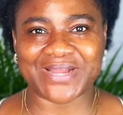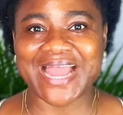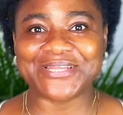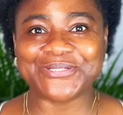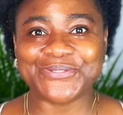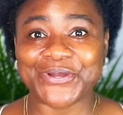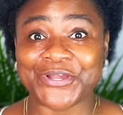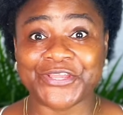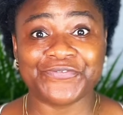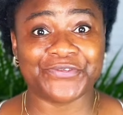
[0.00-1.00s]
I don't know
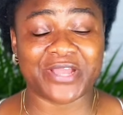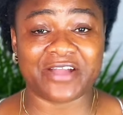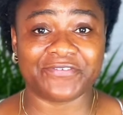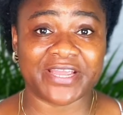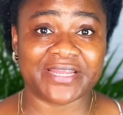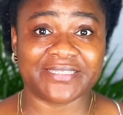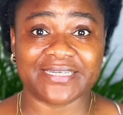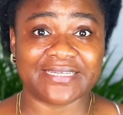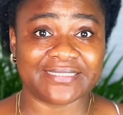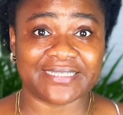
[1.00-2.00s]
if you have heard the
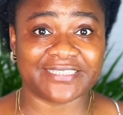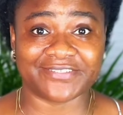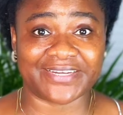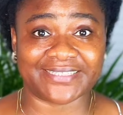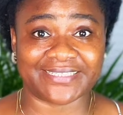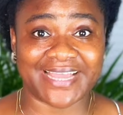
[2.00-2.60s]
latest trend,